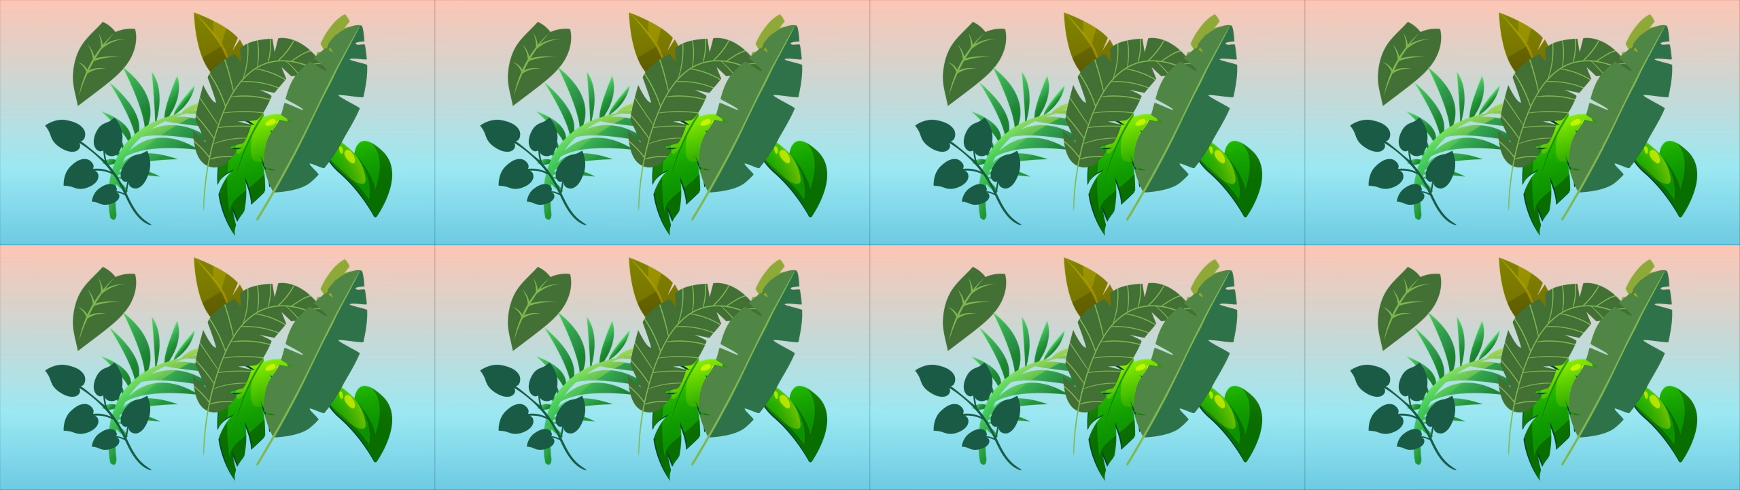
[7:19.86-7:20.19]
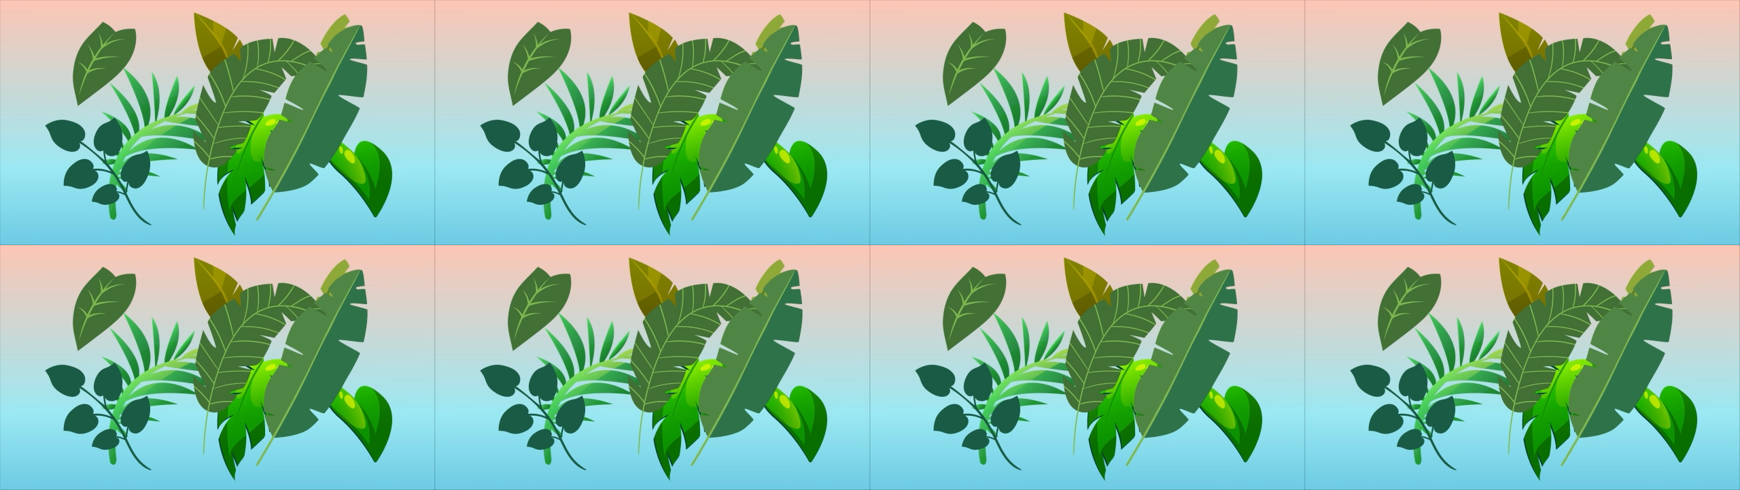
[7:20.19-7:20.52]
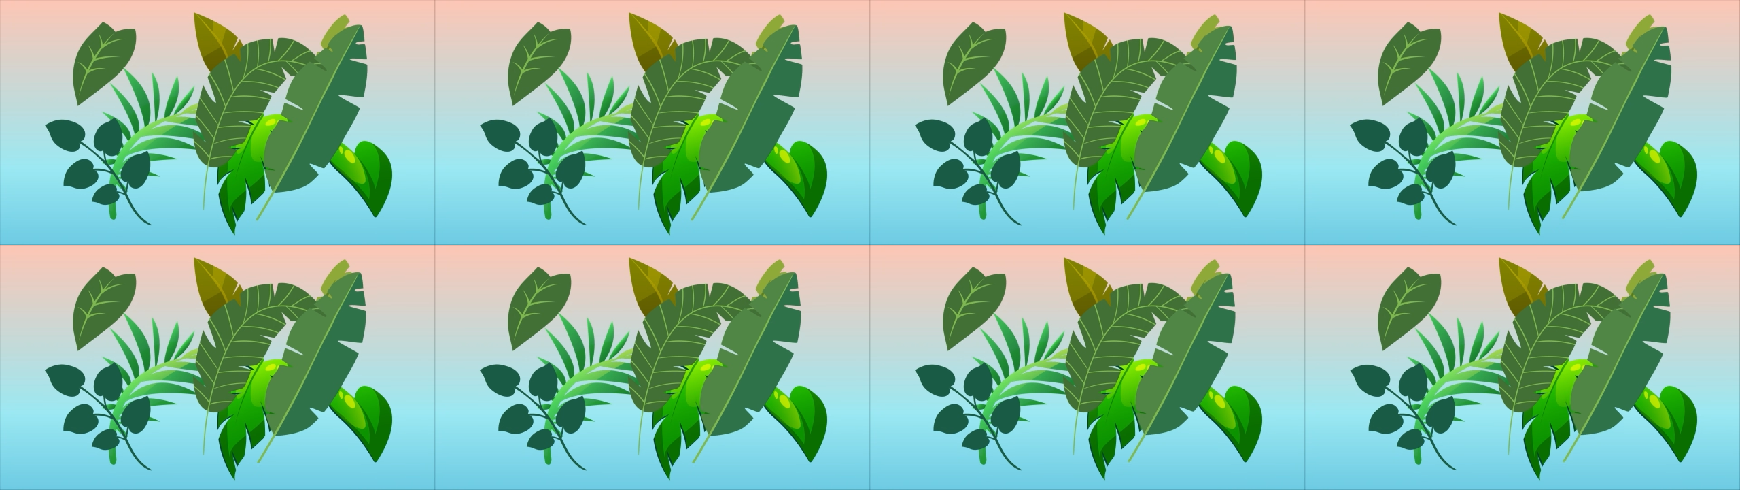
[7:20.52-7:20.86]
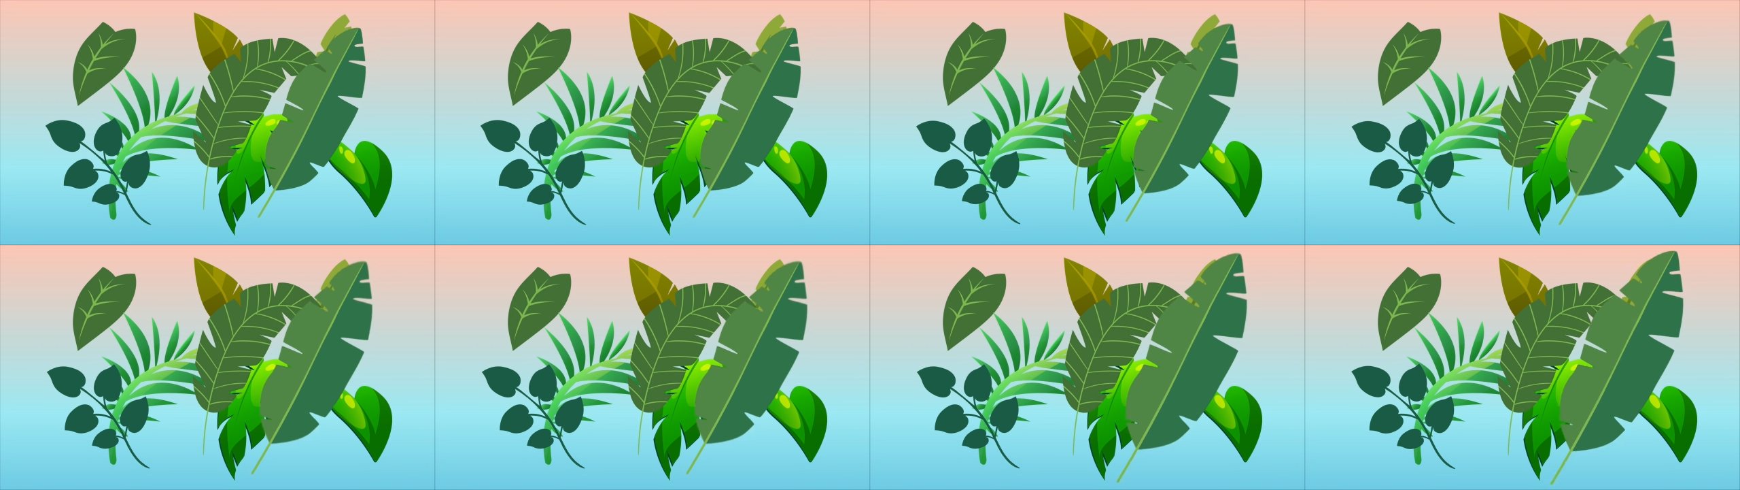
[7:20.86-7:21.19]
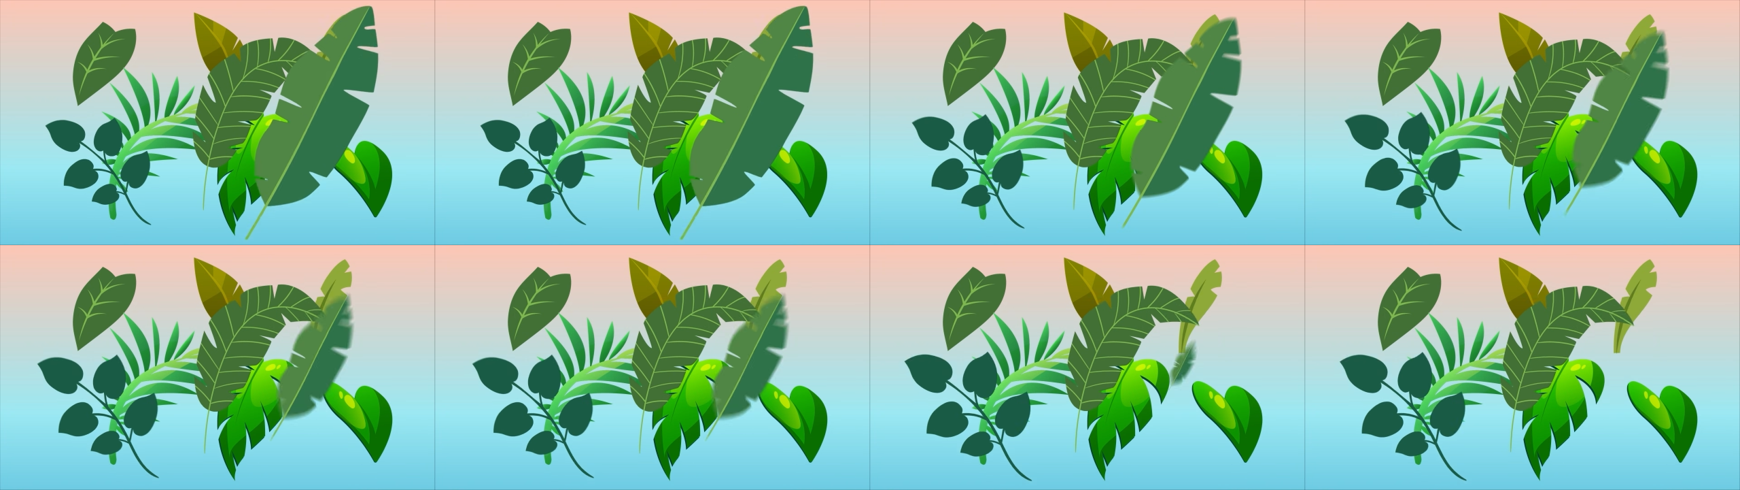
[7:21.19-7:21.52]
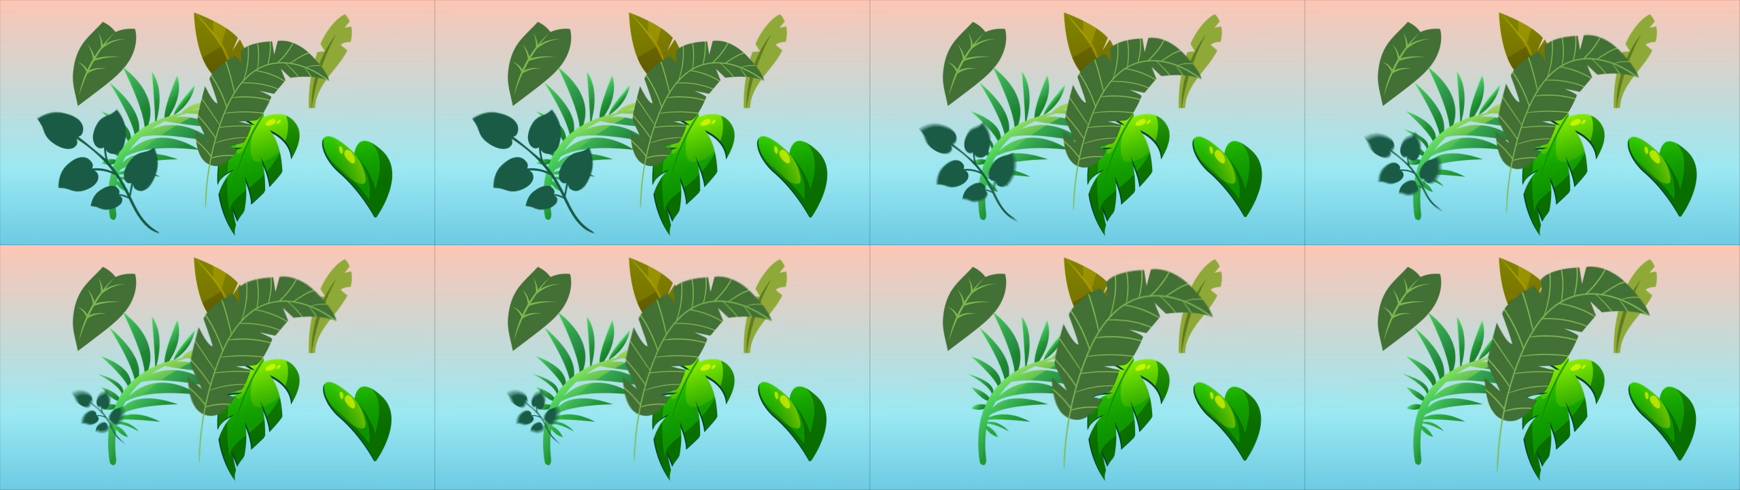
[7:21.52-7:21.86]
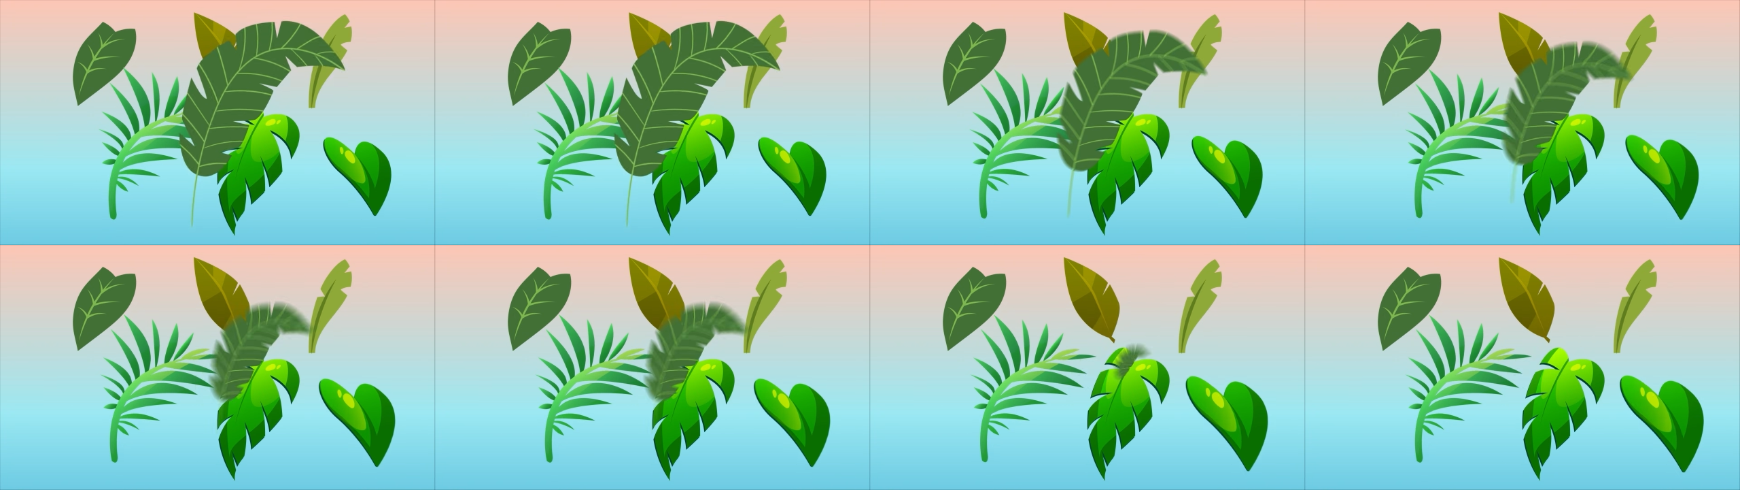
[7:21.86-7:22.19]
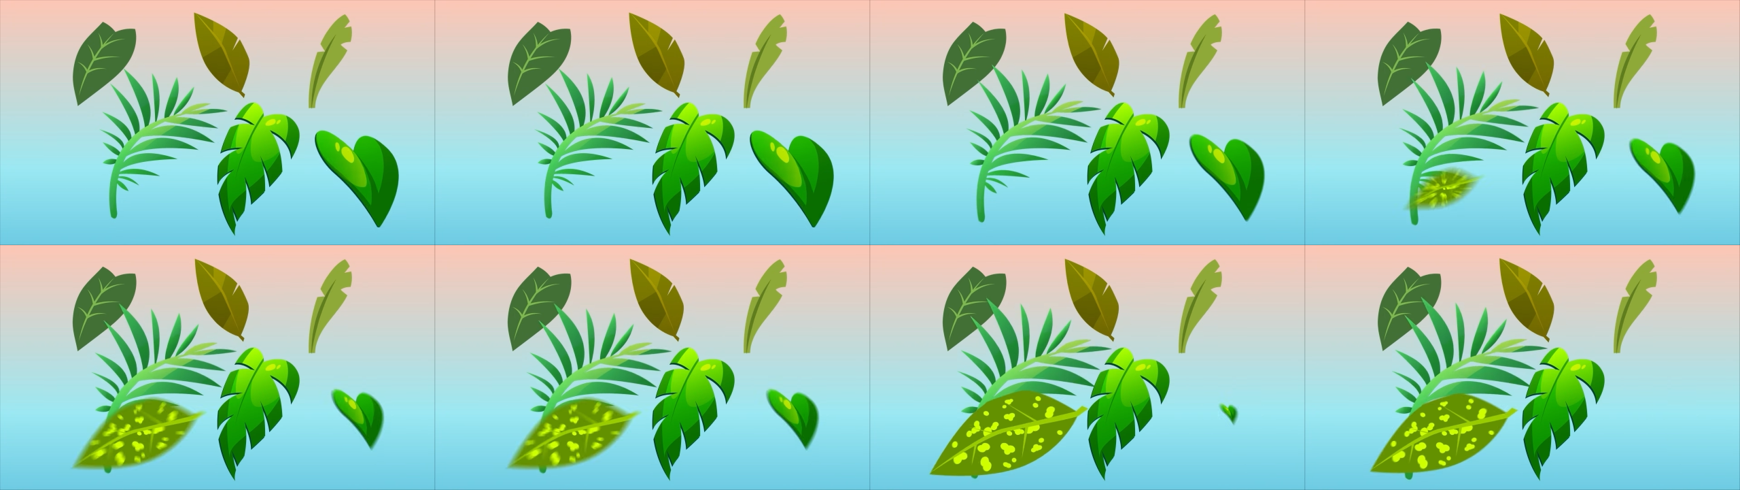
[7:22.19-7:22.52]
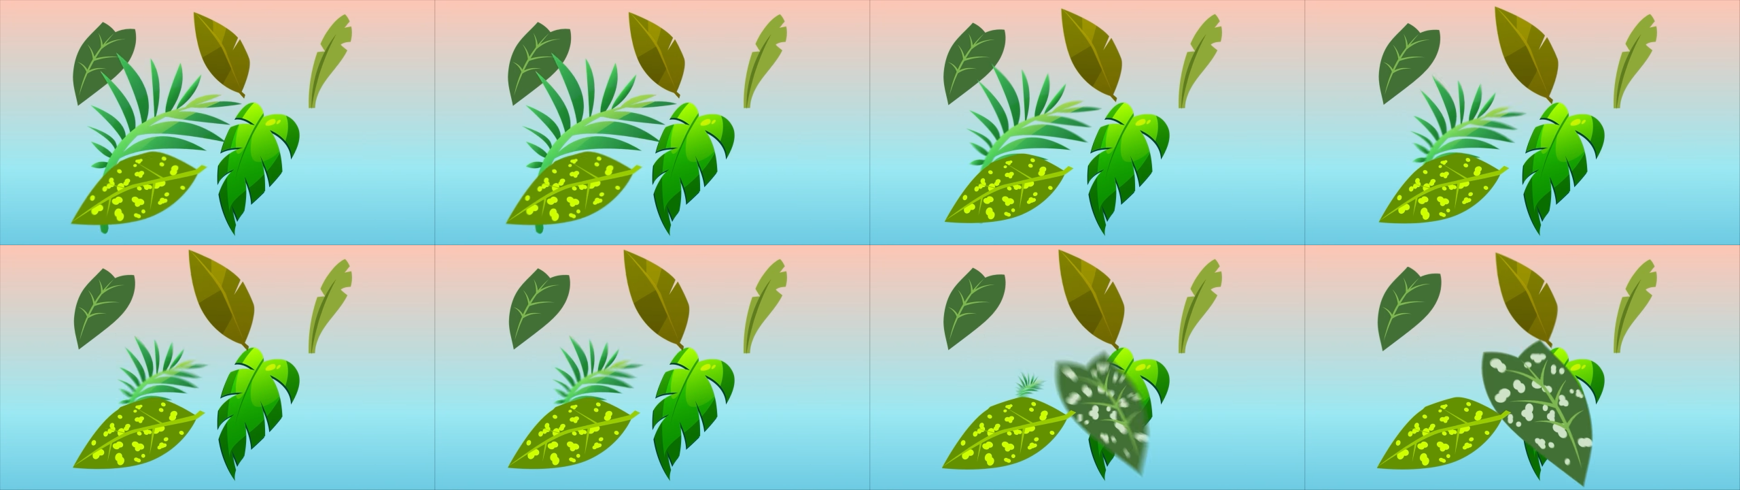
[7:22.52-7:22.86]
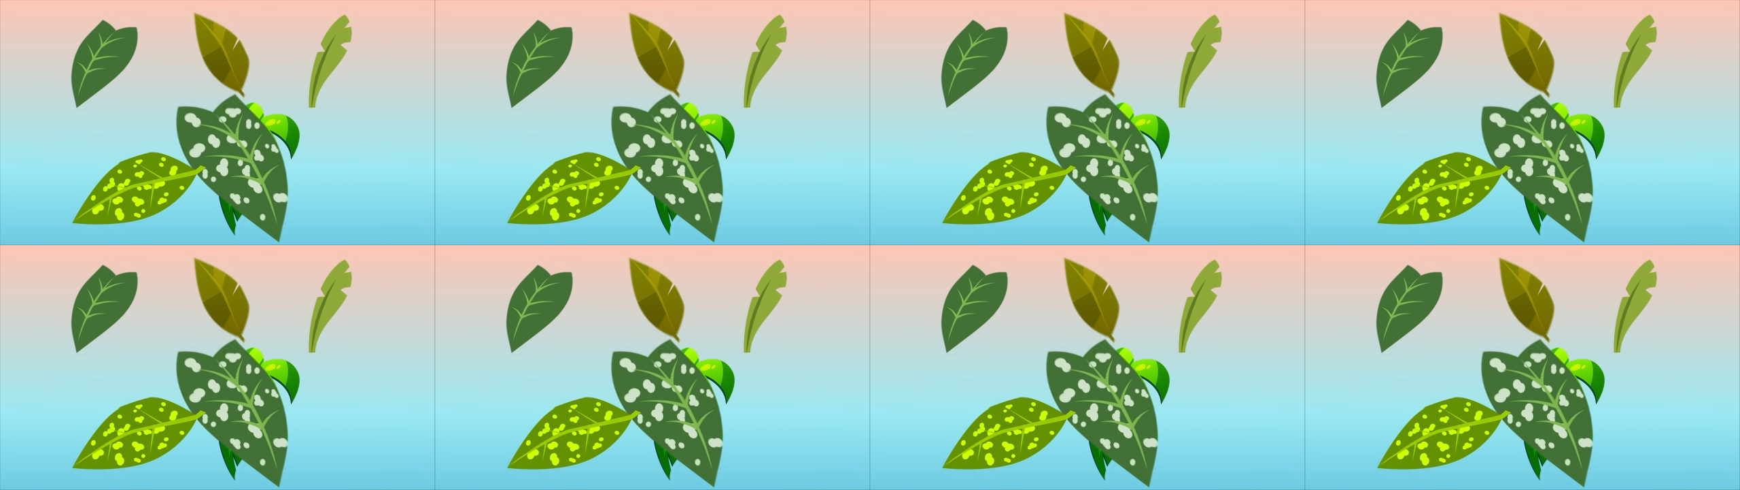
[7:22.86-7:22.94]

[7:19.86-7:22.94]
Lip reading: Nobody's mouth can be seen.